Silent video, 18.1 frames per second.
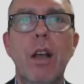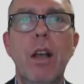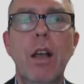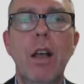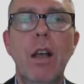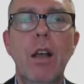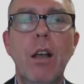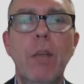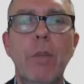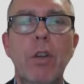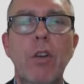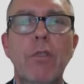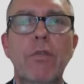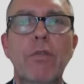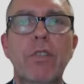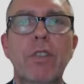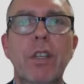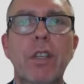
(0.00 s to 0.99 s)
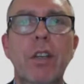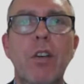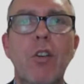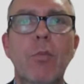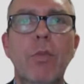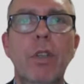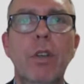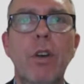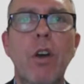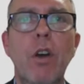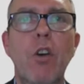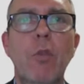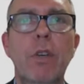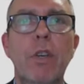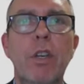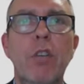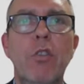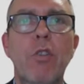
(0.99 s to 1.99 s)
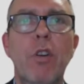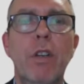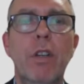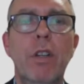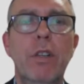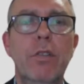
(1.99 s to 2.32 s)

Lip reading: I mean, obviously, Omicron